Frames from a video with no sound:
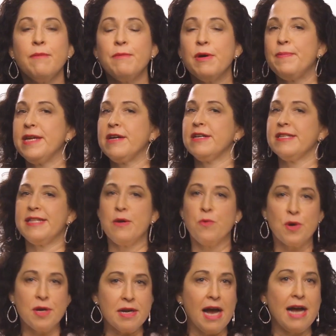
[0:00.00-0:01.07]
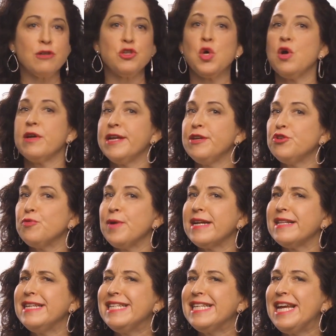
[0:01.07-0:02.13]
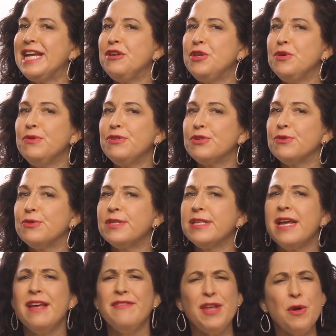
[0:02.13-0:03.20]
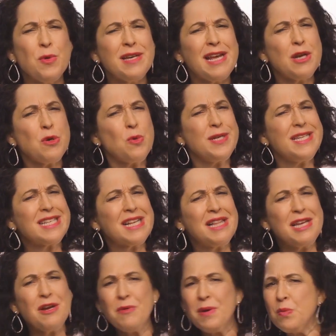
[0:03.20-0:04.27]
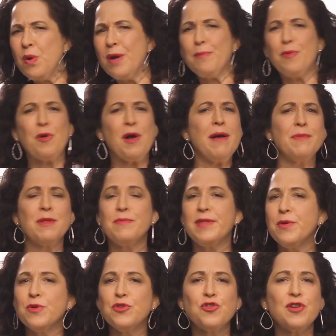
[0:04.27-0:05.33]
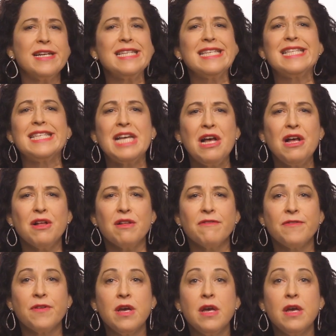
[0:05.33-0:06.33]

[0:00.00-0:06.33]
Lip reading: but because they were not talking directly to end users, they were not always clear on what problem they were trying to solve.